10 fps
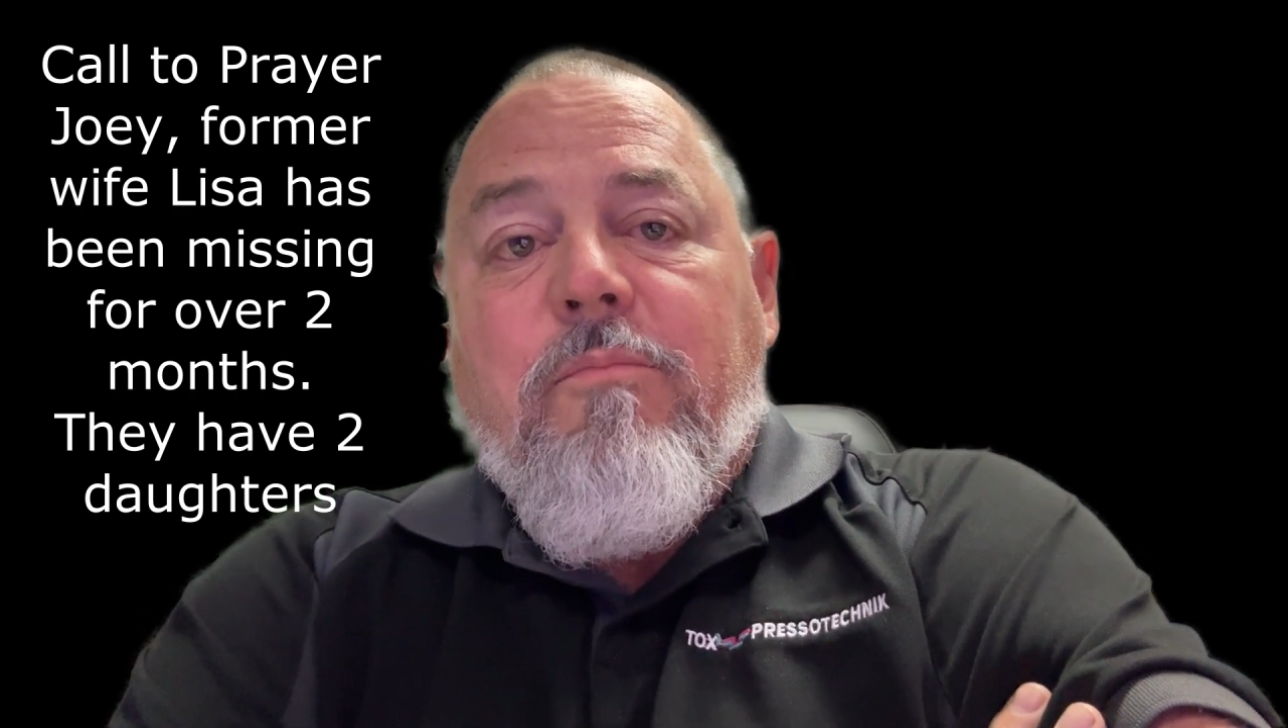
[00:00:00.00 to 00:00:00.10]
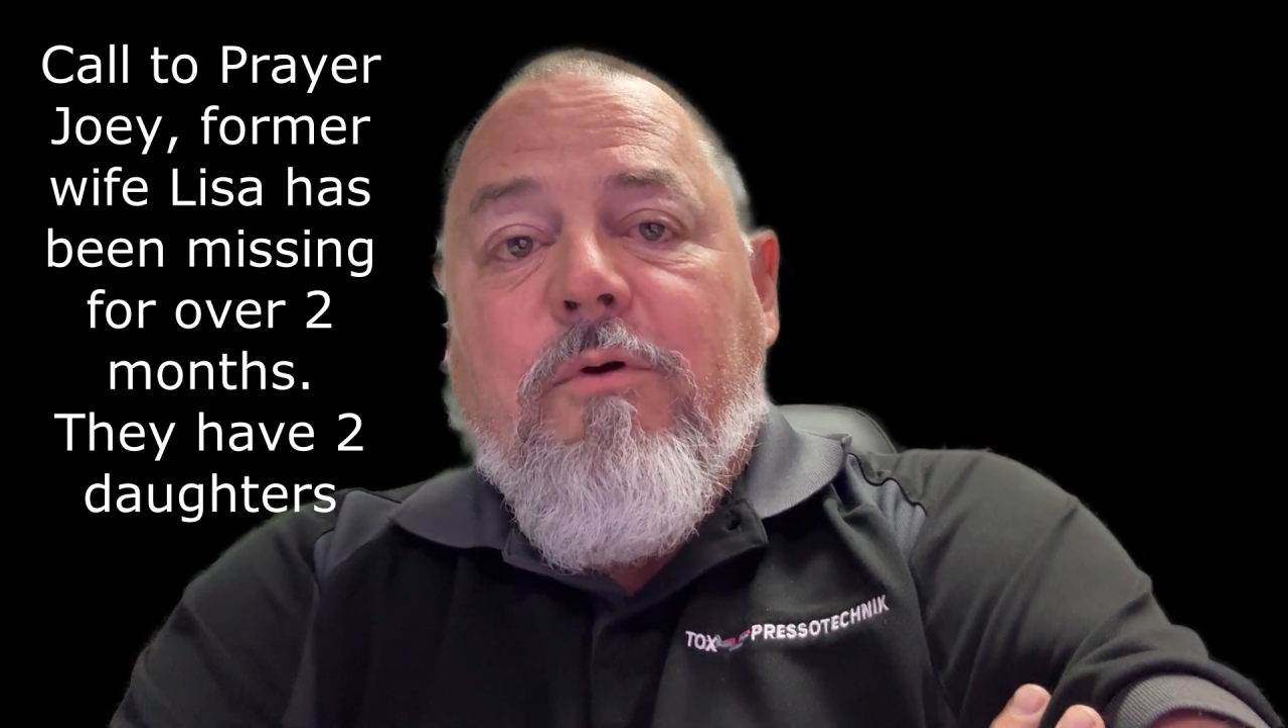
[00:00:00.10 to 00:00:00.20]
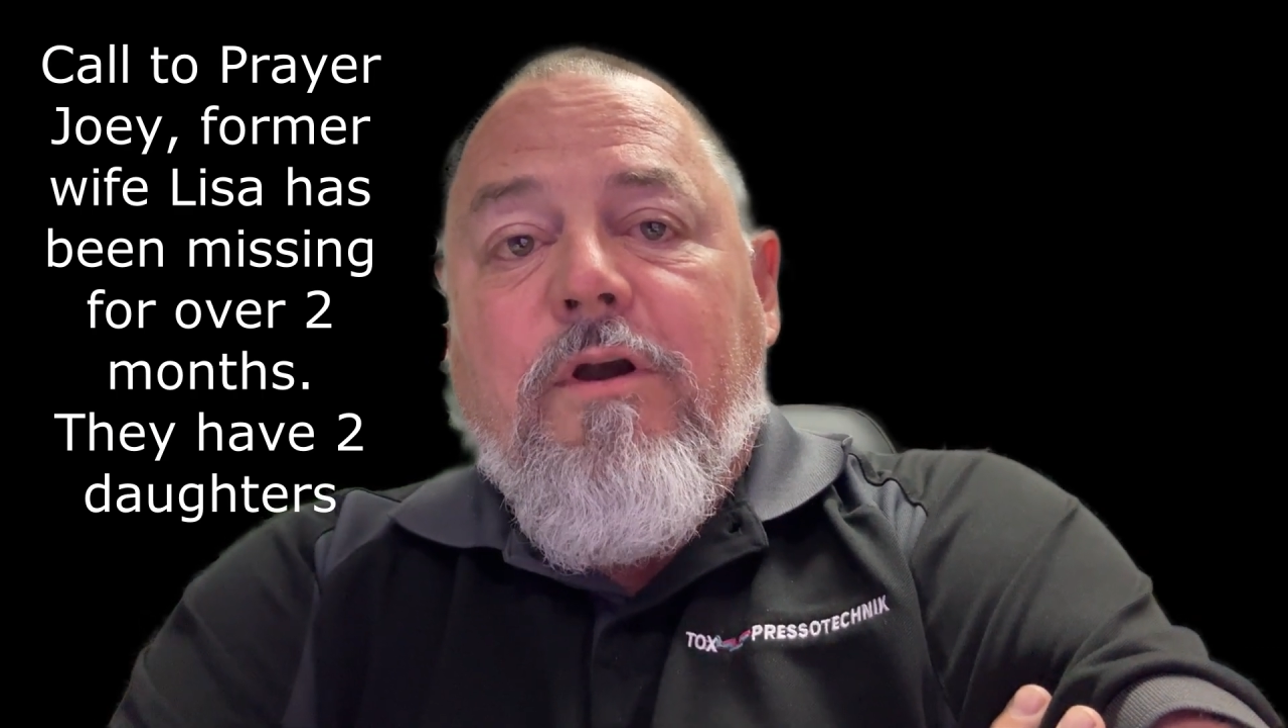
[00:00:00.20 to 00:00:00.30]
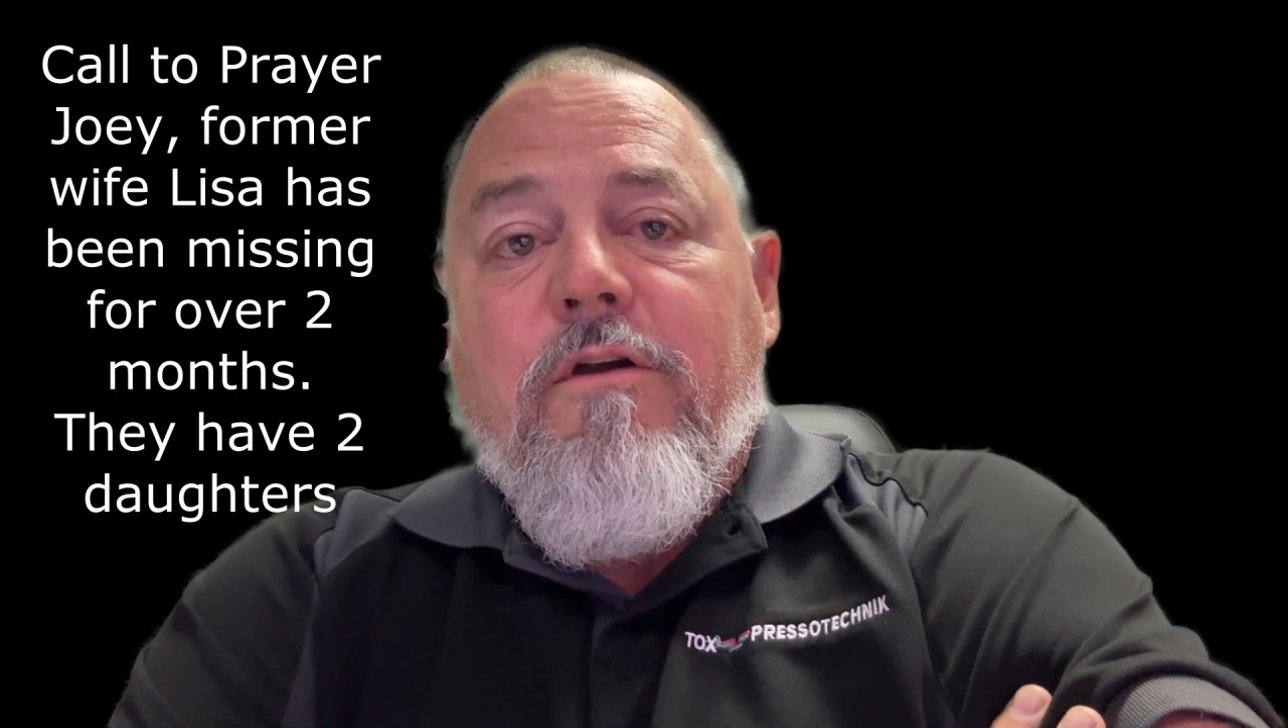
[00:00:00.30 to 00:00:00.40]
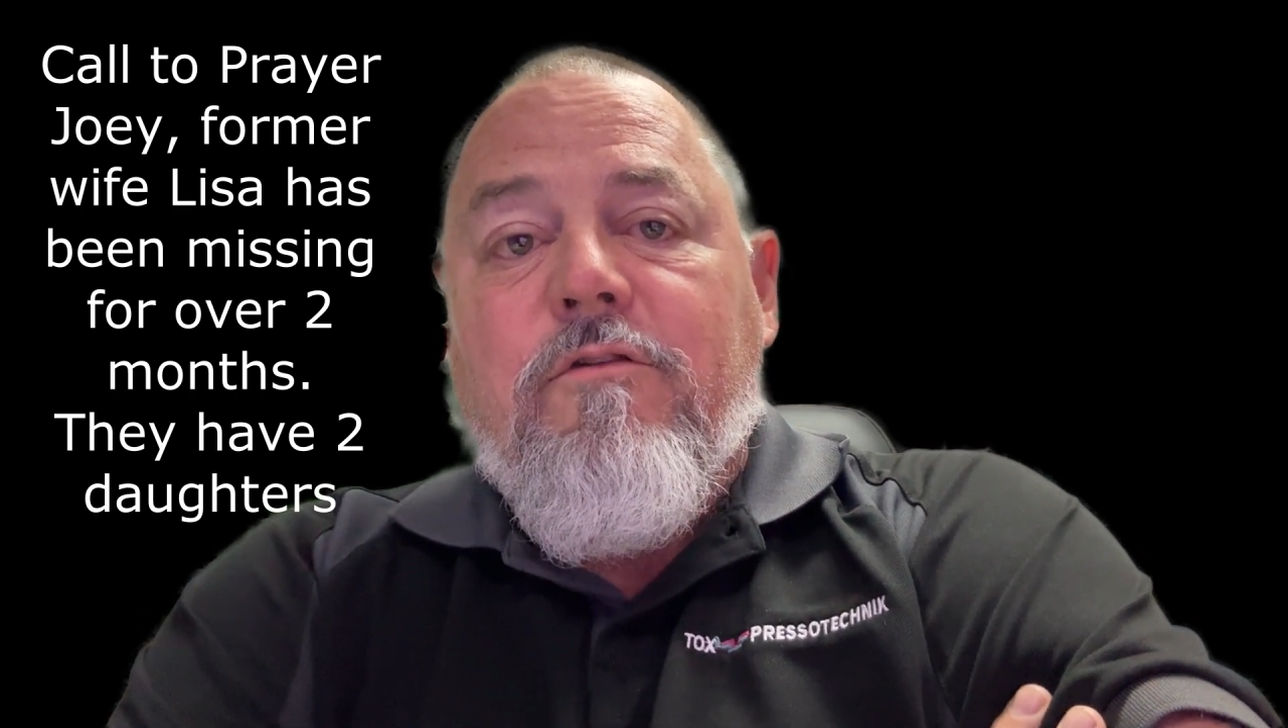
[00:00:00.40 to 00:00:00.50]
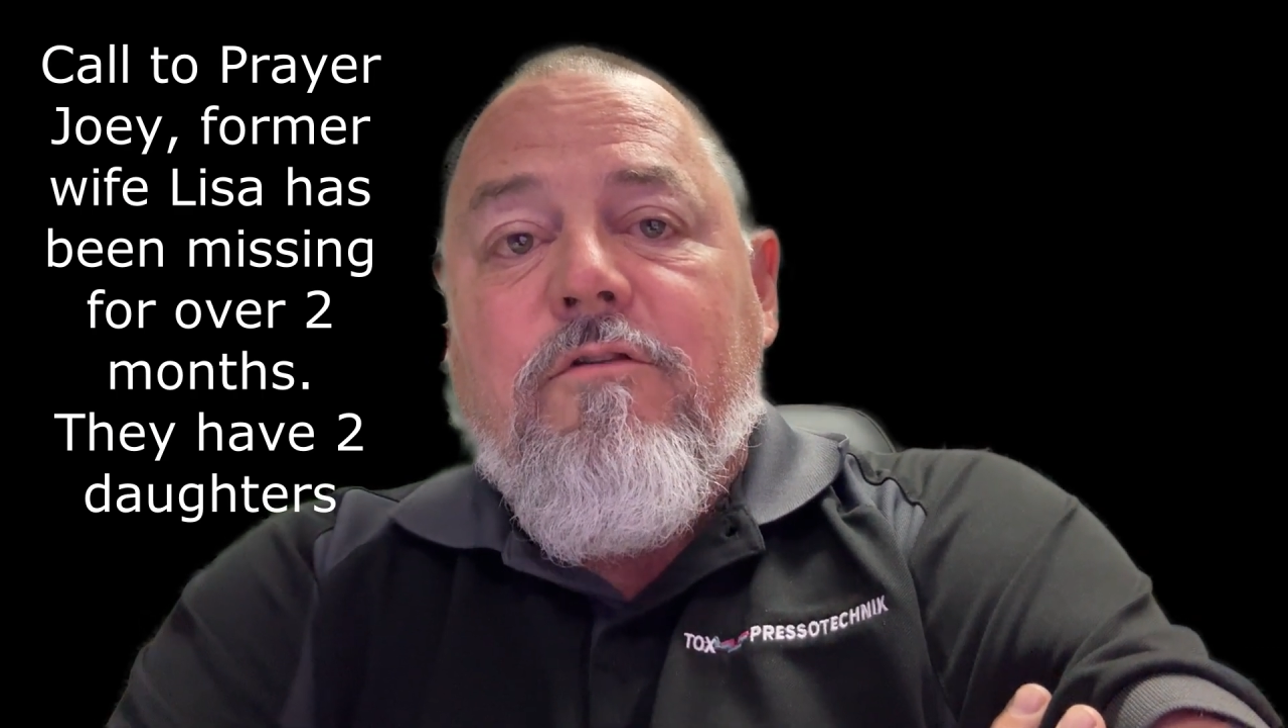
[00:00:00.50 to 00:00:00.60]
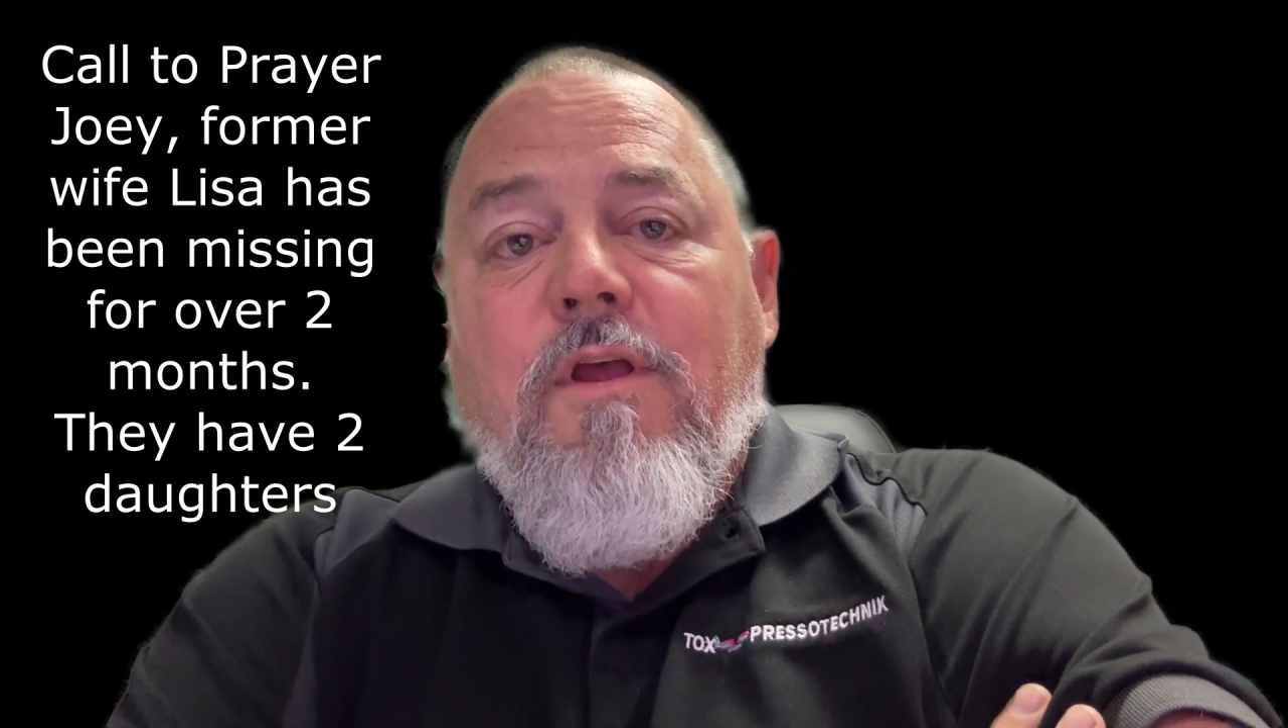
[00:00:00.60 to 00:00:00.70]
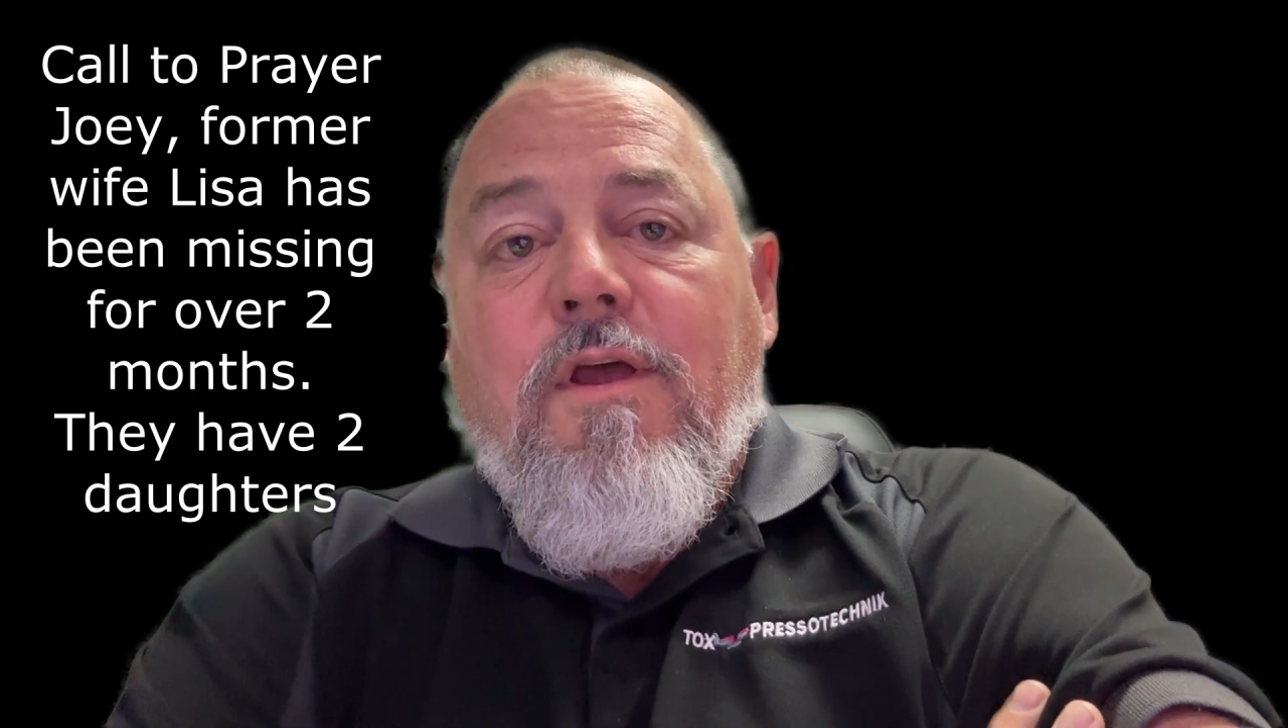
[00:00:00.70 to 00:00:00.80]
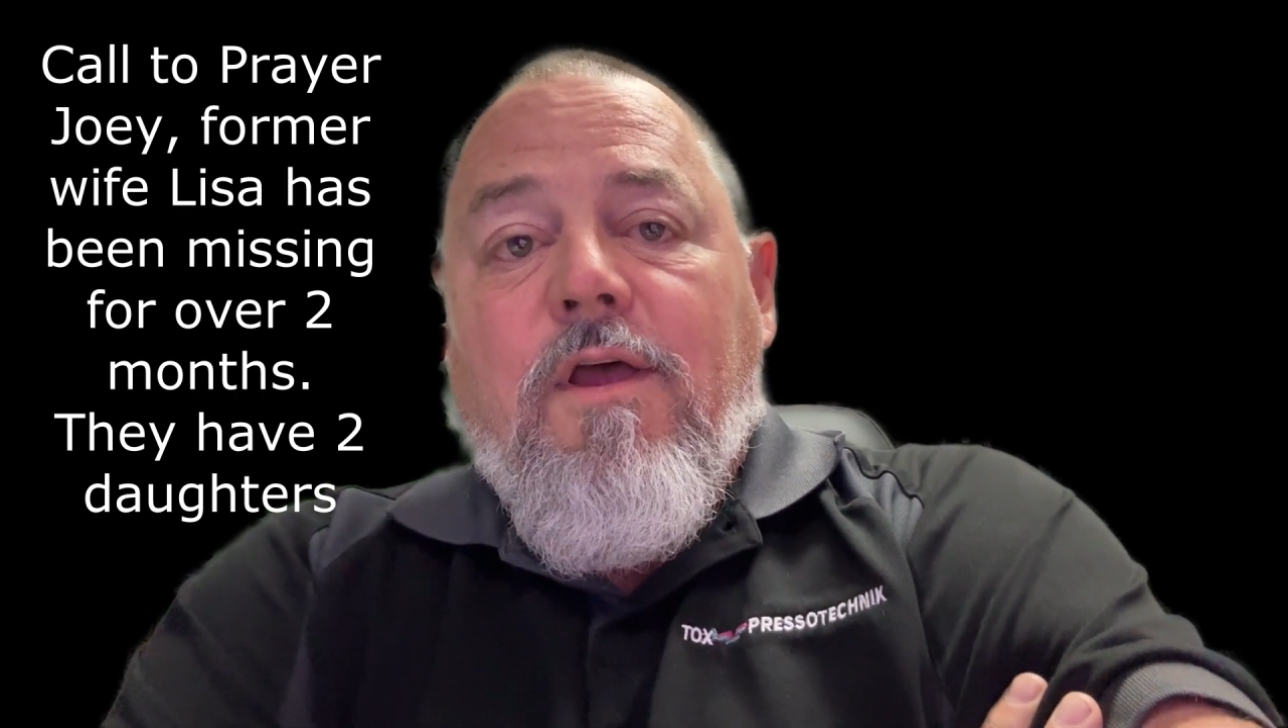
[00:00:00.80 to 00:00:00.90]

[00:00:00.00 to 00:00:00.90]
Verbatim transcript: prayers.